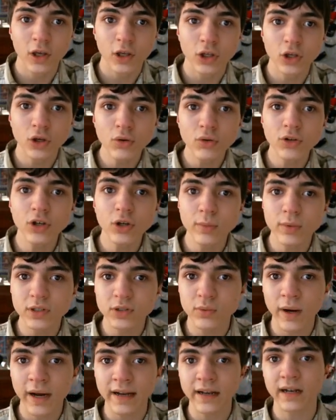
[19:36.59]
YouTube is
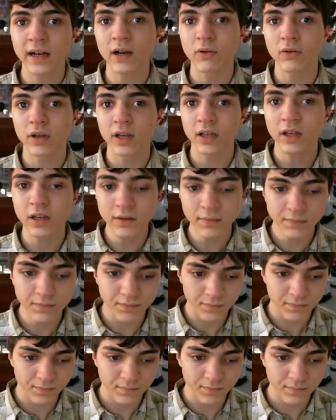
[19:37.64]
right now getting,